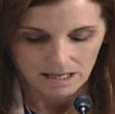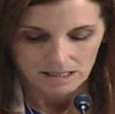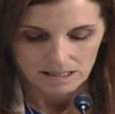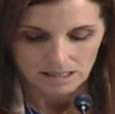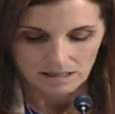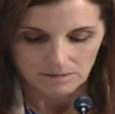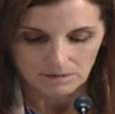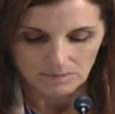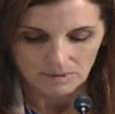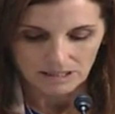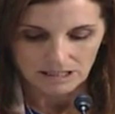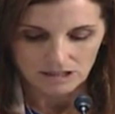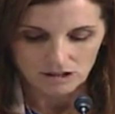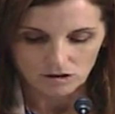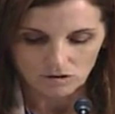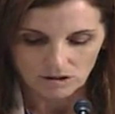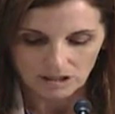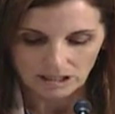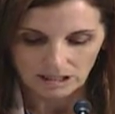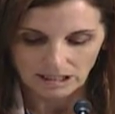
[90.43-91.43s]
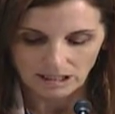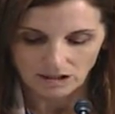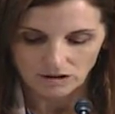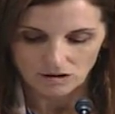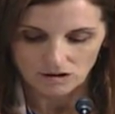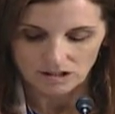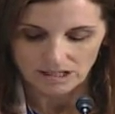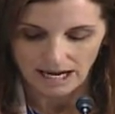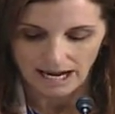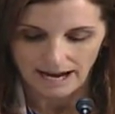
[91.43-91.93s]
CBP is critically
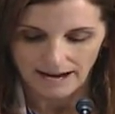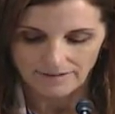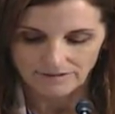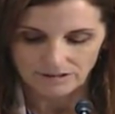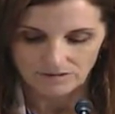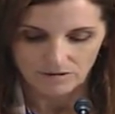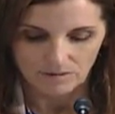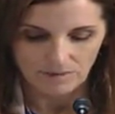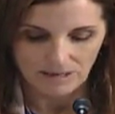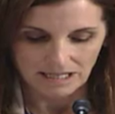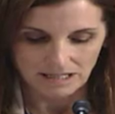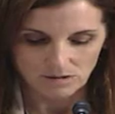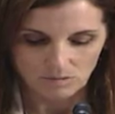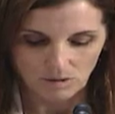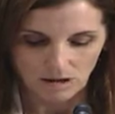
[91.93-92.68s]
understaffed and remains